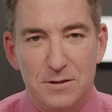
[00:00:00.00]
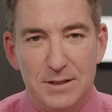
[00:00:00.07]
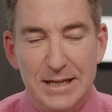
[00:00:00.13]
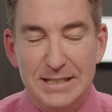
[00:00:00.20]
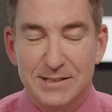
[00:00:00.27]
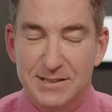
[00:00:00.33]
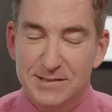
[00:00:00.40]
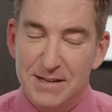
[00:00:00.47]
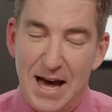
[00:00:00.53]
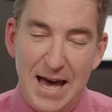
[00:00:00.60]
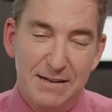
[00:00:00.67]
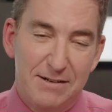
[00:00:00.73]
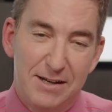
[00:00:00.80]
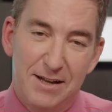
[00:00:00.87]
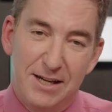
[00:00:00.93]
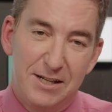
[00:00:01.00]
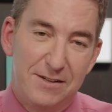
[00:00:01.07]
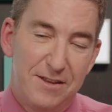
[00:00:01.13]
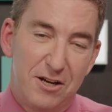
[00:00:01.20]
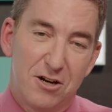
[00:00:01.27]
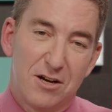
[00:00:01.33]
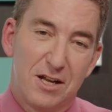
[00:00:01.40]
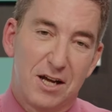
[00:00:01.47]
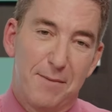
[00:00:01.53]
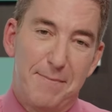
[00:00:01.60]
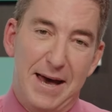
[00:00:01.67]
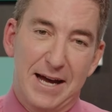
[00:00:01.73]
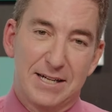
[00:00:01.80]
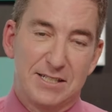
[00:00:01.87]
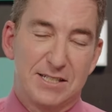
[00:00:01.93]
it's highly unlikely that you're going to come
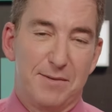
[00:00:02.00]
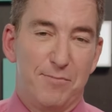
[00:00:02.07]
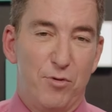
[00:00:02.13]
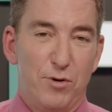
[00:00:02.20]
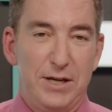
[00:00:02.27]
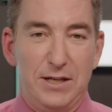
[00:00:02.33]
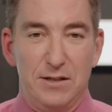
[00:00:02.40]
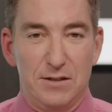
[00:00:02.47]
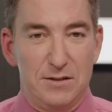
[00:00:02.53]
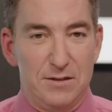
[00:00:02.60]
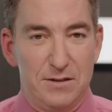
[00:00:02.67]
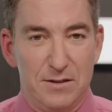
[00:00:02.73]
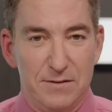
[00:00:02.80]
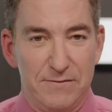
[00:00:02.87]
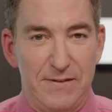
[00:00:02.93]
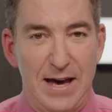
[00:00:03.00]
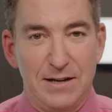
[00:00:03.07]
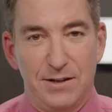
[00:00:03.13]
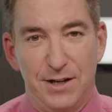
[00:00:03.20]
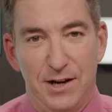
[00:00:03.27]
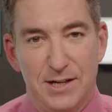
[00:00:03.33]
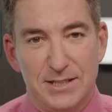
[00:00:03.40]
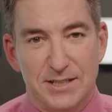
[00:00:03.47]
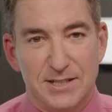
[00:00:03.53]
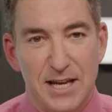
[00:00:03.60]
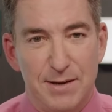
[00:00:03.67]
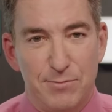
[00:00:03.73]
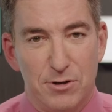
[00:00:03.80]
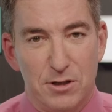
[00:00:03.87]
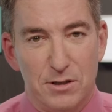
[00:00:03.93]
back at some point violent and
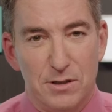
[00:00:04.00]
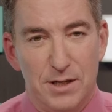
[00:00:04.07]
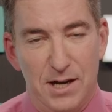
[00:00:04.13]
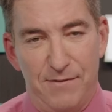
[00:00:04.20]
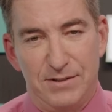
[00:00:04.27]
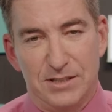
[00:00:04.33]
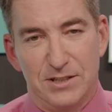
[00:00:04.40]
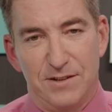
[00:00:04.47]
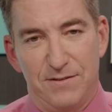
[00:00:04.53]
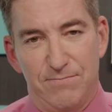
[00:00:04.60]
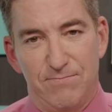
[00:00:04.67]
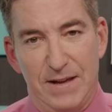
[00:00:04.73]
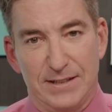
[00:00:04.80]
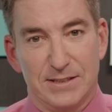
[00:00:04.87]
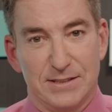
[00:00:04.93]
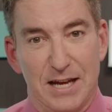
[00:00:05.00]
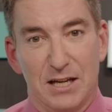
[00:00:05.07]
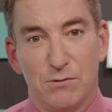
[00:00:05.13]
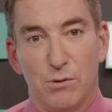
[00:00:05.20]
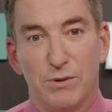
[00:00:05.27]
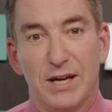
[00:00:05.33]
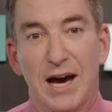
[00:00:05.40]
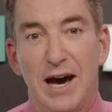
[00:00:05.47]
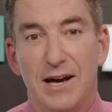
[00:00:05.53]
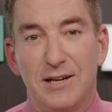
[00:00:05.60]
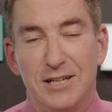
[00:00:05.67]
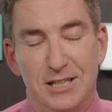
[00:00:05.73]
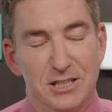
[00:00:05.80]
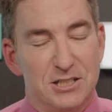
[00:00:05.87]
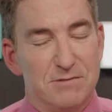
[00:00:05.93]
unstable. And obviously, that's exactly what we
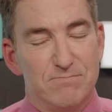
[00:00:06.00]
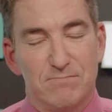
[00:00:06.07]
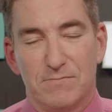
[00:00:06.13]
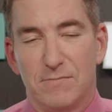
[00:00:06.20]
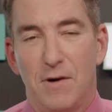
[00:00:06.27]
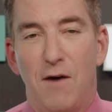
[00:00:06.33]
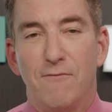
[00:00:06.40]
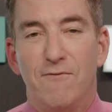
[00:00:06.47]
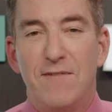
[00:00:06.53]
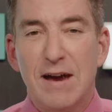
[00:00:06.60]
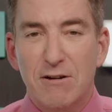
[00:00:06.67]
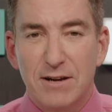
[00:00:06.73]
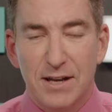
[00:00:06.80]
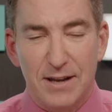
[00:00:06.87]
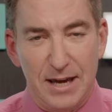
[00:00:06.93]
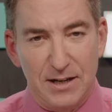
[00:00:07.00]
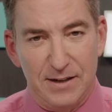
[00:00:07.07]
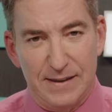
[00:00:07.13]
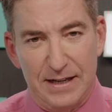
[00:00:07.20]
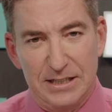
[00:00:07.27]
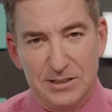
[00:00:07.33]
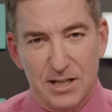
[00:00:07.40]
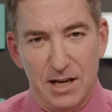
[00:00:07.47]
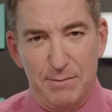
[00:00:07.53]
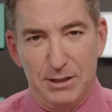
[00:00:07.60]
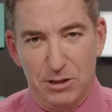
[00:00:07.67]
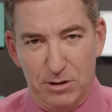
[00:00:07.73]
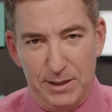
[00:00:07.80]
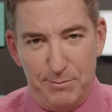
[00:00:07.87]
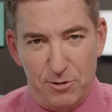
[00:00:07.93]
got. It's very unlikely that he's going to be
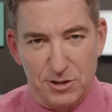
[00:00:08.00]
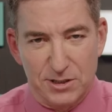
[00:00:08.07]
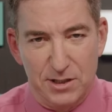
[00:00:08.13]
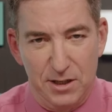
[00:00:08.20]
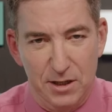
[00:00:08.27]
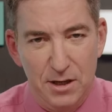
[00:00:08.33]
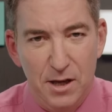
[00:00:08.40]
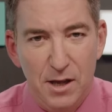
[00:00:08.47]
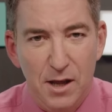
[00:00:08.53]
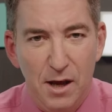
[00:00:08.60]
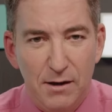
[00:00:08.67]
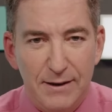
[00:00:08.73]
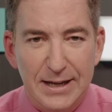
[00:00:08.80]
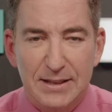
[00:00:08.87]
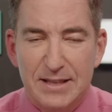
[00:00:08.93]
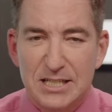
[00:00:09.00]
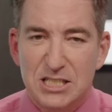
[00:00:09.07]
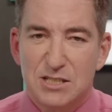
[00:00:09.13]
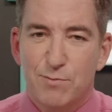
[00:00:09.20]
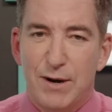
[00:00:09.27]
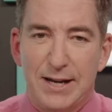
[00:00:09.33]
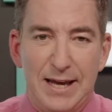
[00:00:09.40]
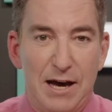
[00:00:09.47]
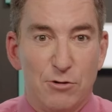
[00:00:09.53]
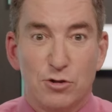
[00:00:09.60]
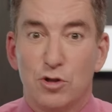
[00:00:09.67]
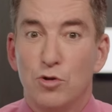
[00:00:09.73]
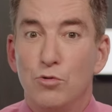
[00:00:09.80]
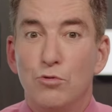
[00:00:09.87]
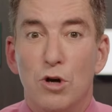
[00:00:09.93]
the only person like this spreading out
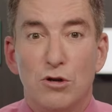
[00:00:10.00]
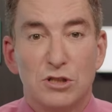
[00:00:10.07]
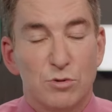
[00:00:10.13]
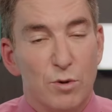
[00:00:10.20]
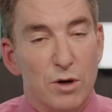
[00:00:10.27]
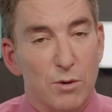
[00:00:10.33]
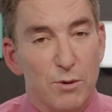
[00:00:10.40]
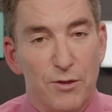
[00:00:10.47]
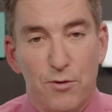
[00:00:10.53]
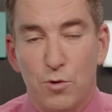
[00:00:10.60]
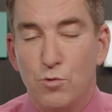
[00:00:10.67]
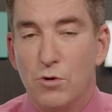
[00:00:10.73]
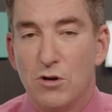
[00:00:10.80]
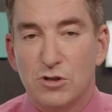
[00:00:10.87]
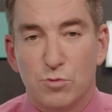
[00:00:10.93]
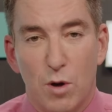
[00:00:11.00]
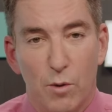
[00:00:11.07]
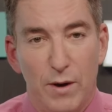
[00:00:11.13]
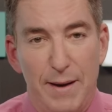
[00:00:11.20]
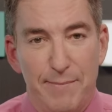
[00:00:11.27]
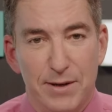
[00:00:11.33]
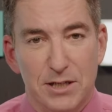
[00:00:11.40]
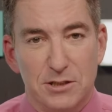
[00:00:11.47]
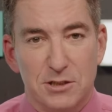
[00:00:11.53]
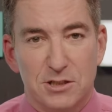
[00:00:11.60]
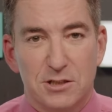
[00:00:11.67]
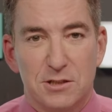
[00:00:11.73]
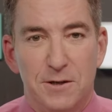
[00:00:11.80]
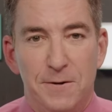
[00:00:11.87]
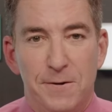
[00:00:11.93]
to who knows where with who knows what
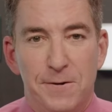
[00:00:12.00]
weapons